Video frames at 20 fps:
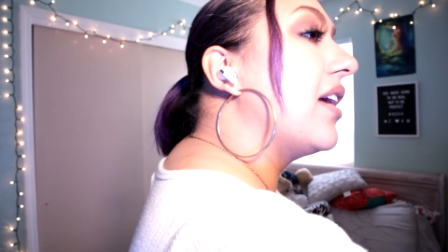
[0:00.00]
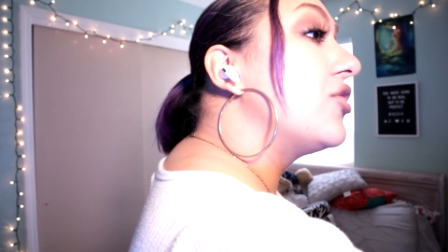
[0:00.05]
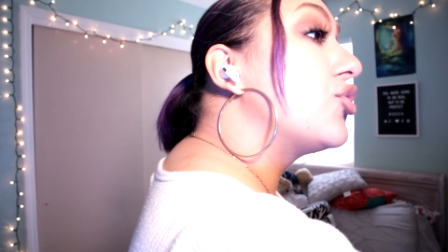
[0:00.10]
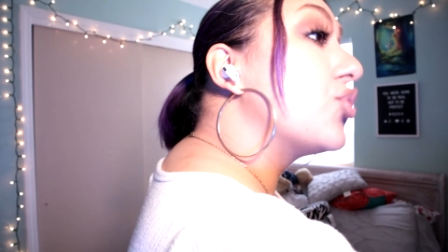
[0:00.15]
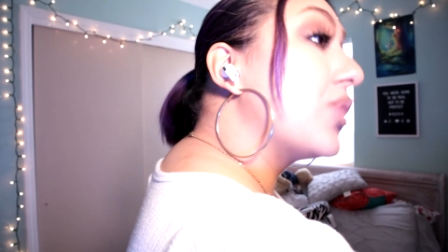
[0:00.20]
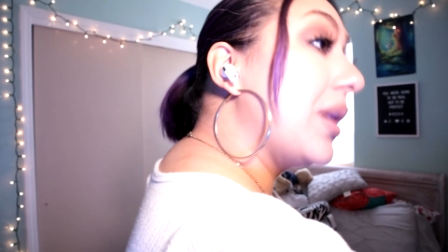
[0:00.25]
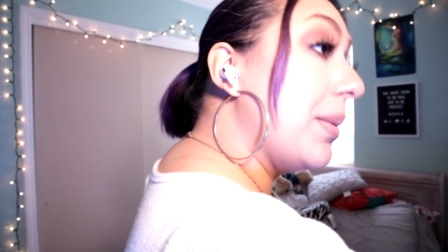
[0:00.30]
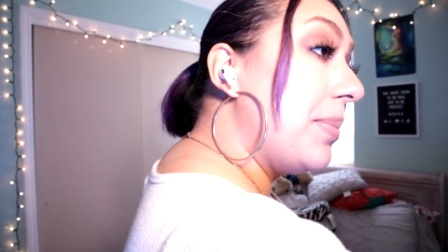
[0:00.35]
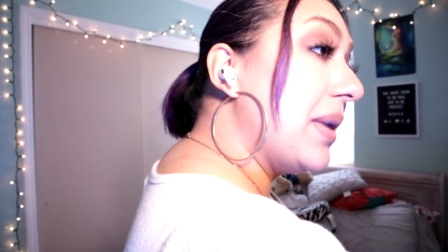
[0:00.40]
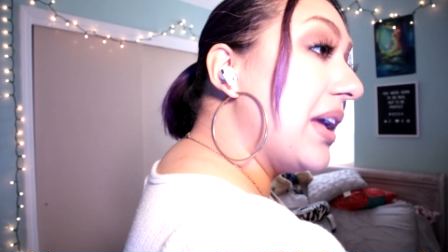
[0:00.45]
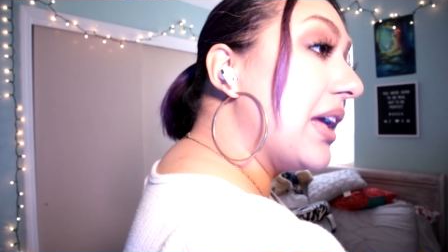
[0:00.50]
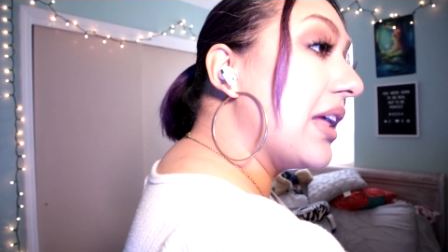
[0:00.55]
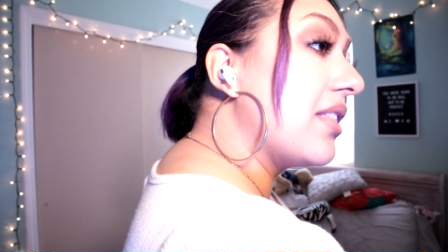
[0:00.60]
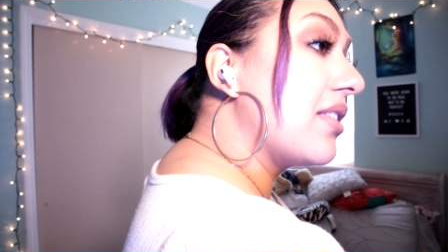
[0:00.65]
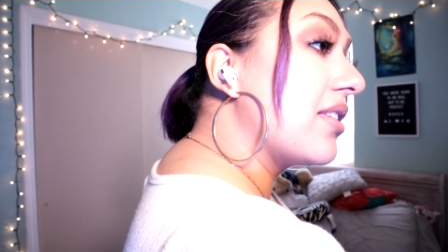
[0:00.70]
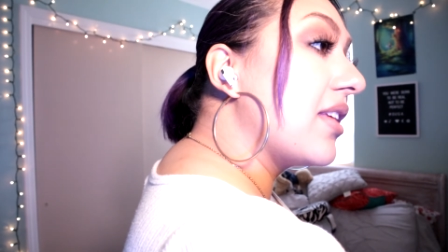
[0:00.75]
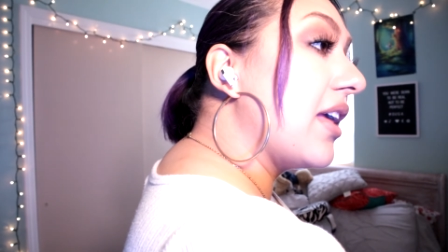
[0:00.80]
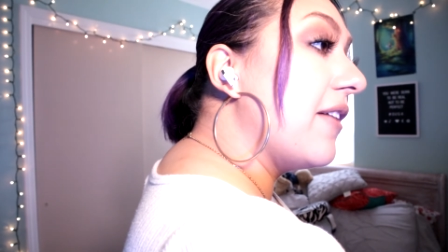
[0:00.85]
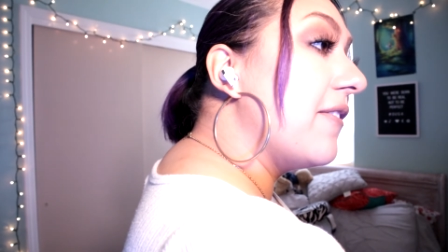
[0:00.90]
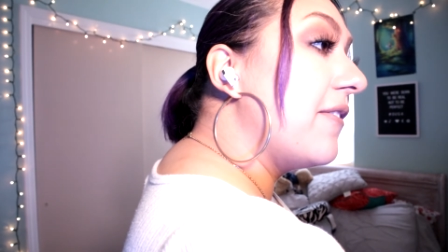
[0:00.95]

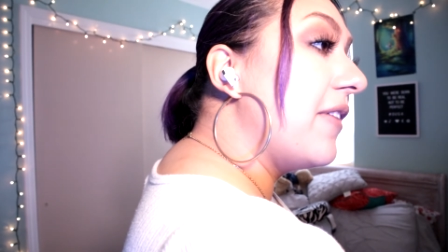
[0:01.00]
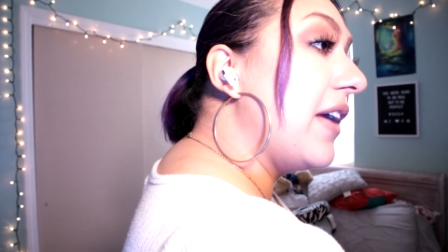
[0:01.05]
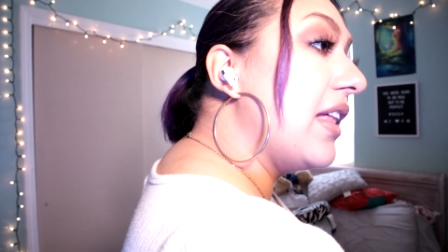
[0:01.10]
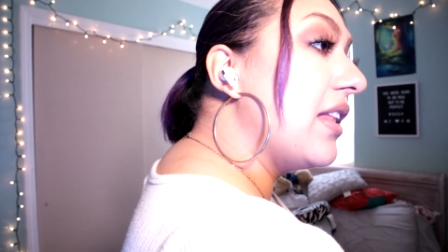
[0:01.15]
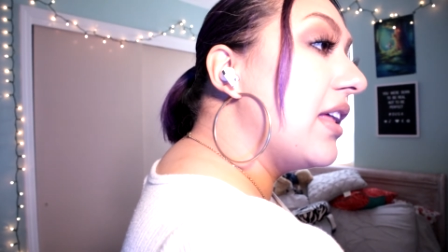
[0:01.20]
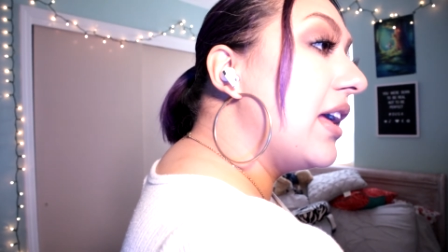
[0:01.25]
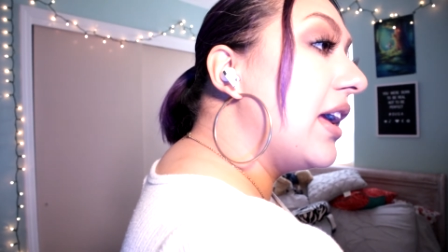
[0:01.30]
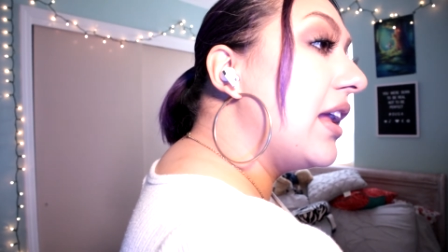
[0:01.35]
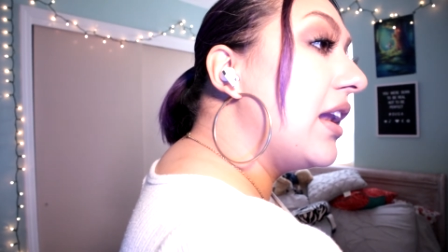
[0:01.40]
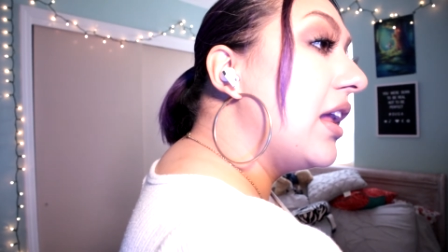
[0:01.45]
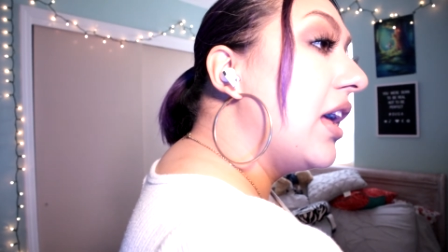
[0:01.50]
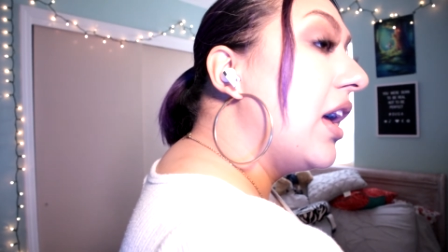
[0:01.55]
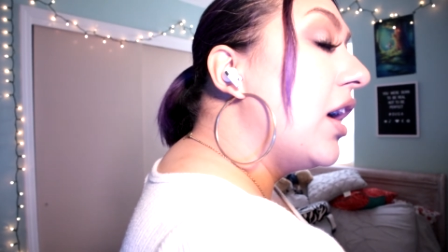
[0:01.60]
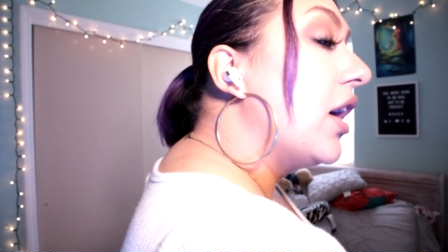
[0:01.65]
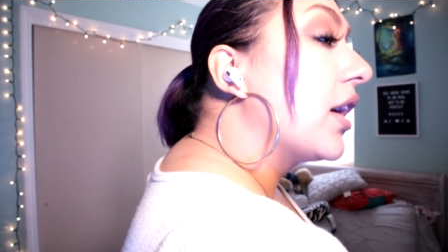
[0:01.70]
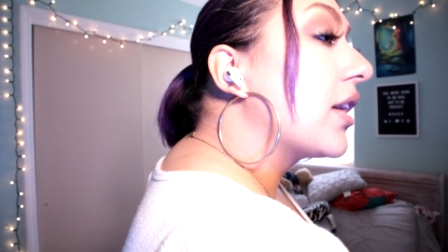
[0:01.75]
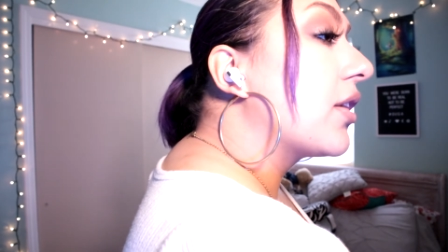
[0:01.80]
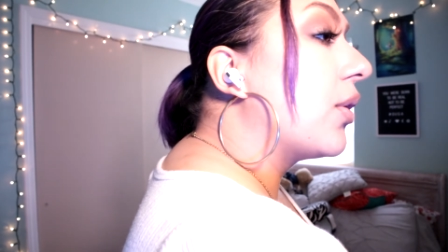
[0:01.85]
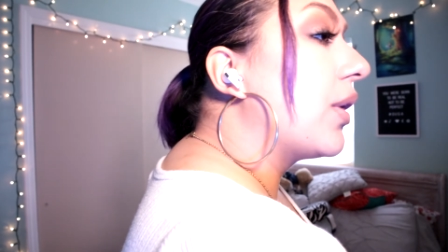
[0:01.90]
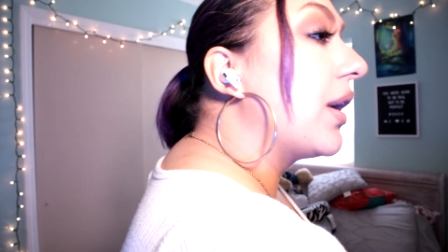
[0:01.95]
Drippin's Villain
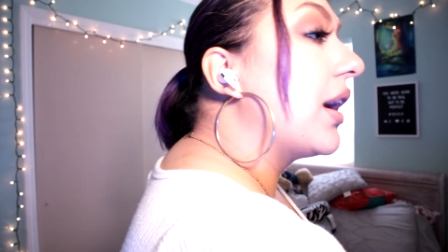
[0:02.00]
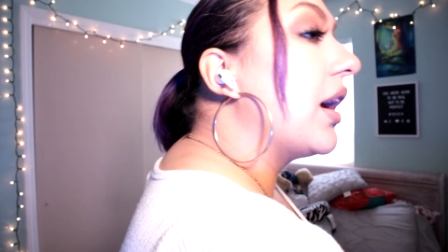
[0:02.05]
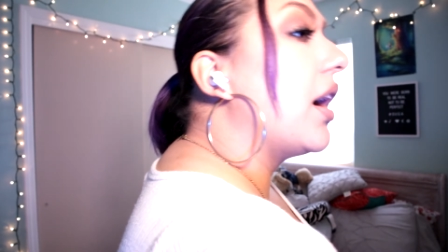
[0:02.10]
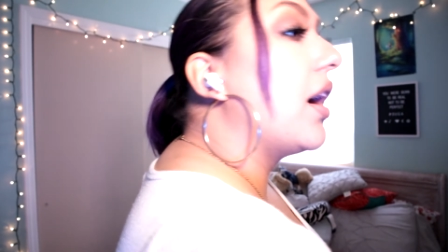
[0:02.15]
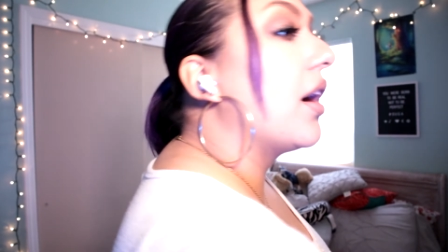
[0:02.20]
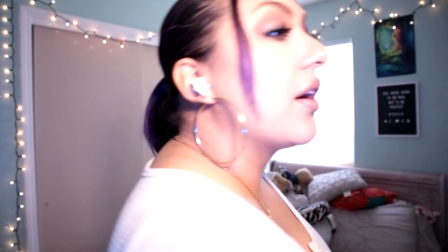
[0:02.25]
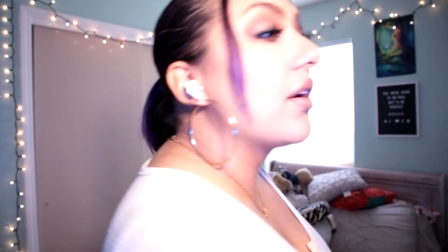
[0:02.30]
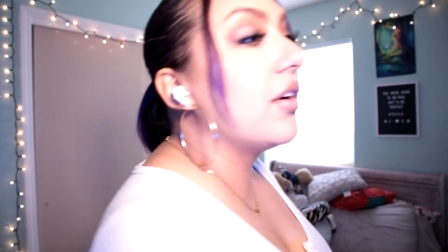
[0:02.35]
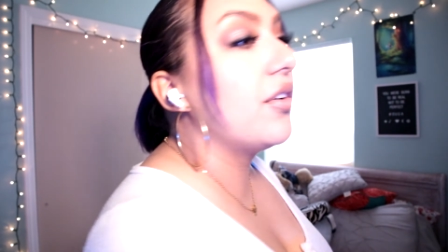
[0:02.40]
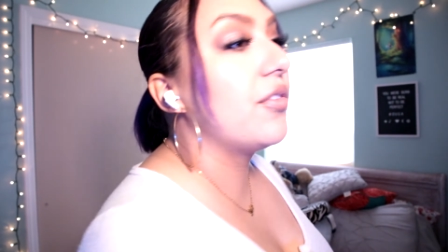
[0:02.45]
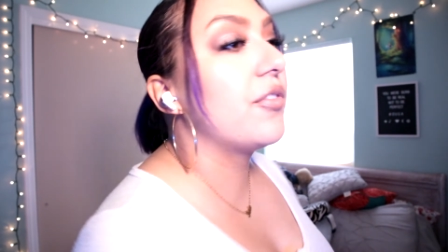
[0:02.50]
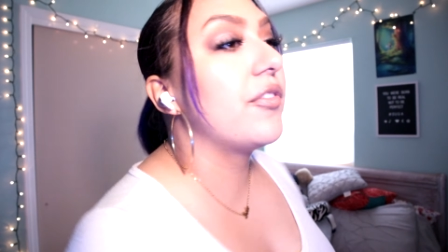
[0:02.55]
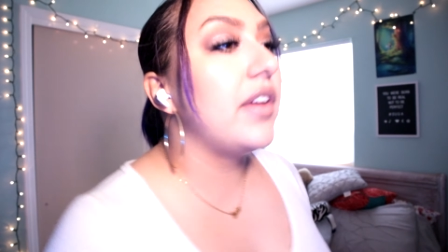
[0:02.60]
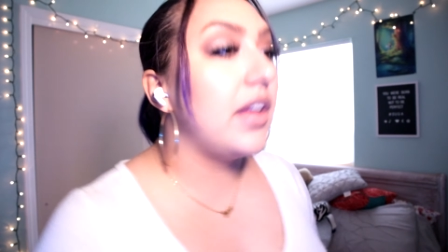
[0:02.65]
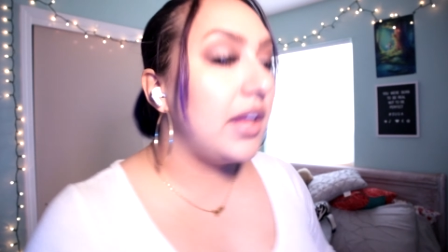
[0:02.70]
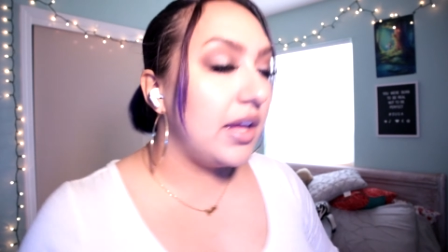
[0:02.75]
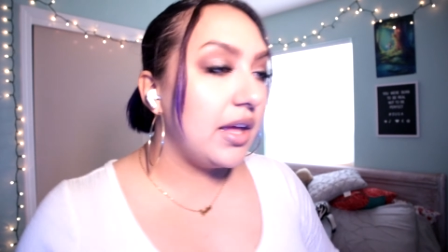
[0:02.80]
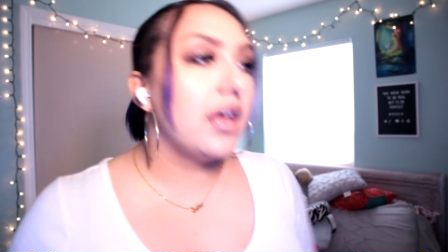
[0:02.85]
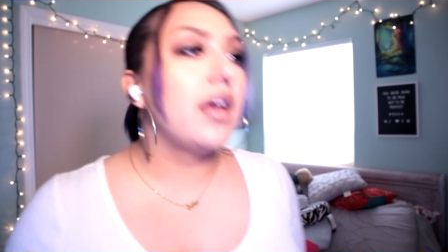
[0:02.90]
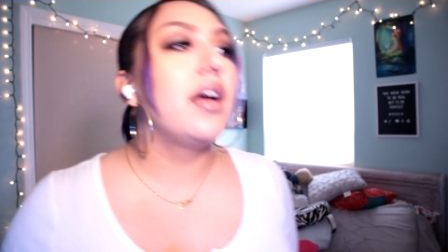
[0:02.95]

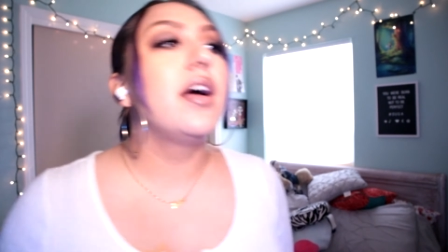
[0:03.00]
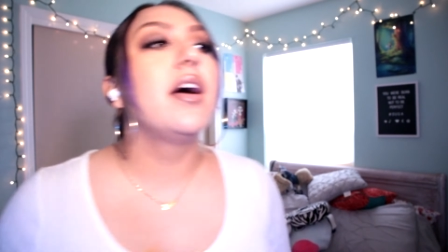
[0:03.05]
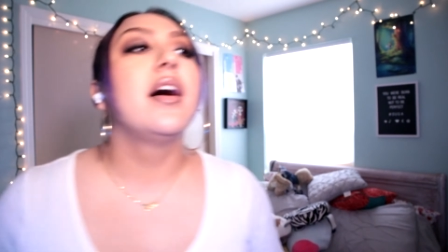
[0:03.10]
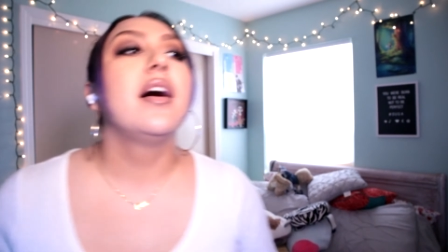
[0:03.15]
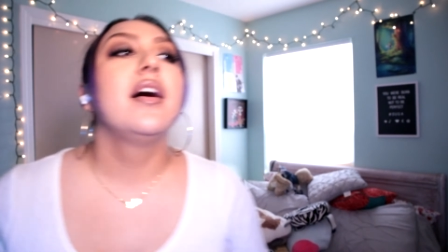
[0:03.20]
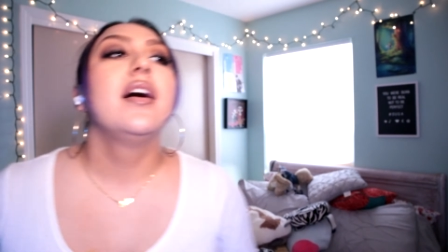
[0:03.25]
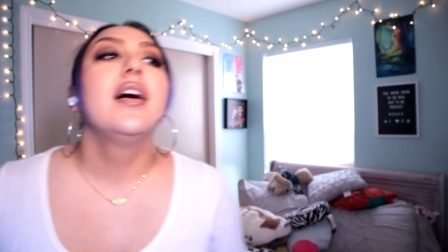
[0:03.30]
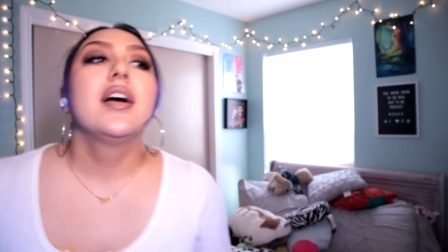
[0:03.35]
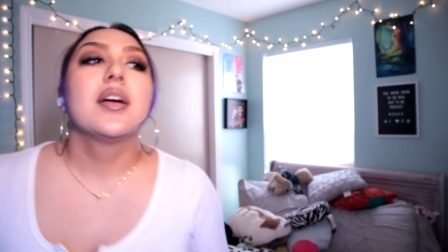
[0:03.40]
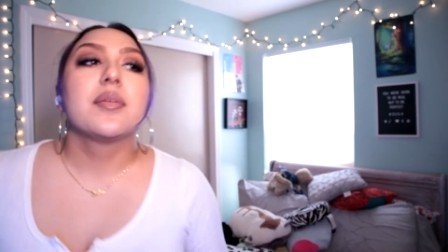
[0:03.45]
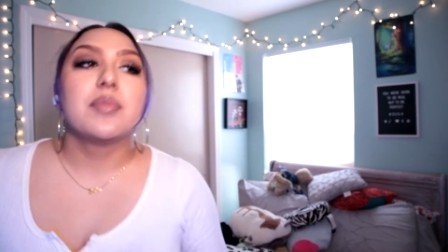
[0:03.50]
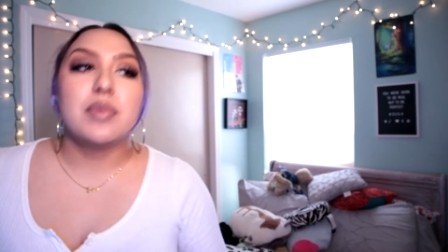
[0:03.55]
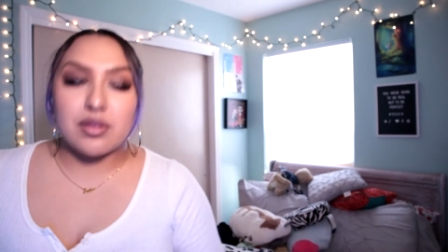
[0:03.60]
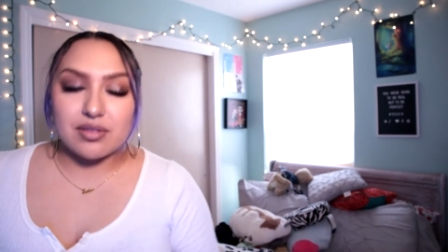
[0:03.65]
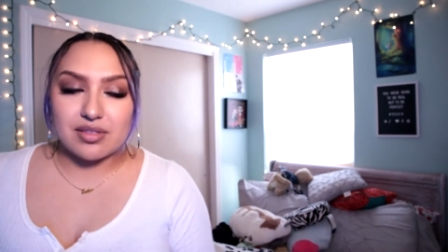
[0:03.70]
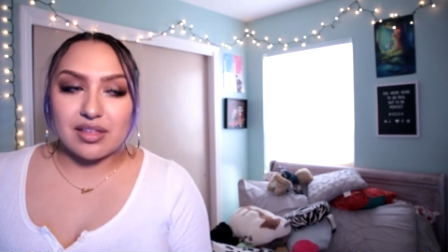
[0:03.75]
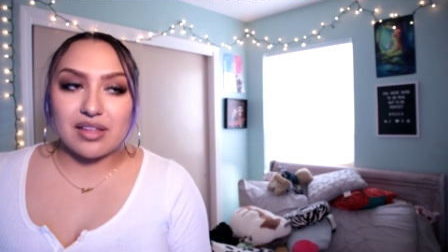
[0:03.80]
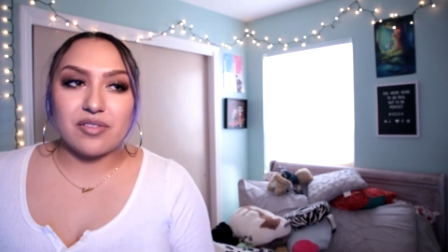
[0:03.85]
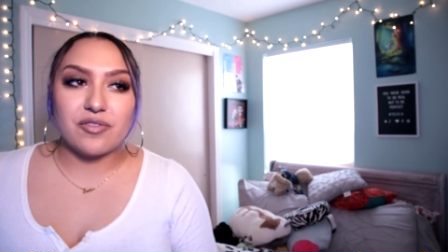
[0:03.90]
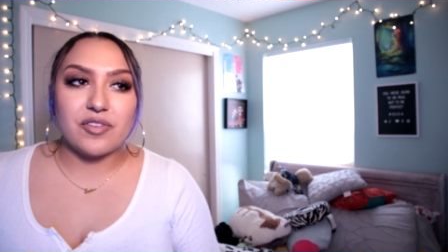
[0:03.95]
Choreography
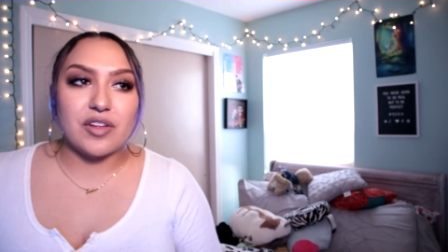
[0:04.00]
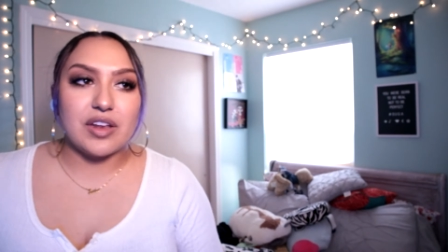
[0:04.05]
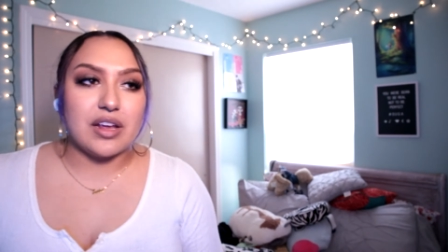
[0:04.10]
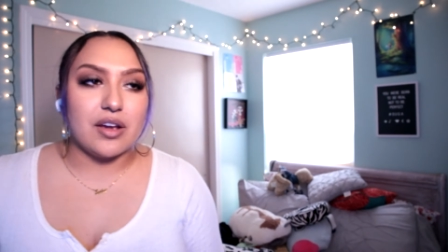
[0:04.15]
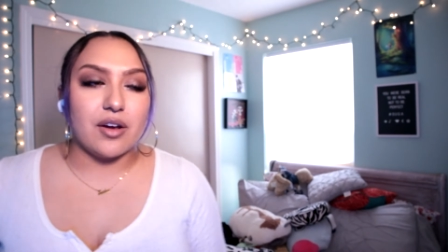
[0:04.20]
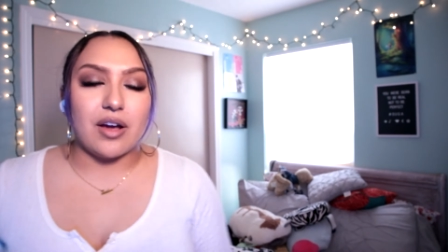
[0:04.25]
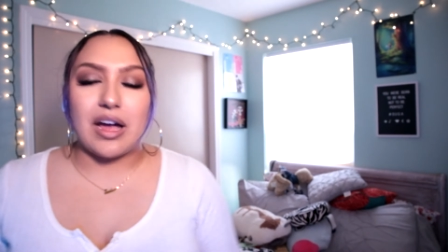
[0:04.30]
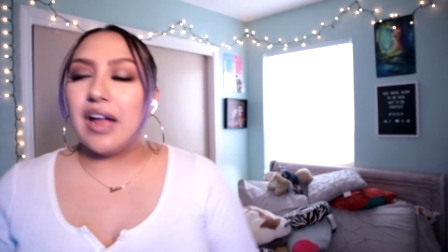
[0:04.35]
Music Video.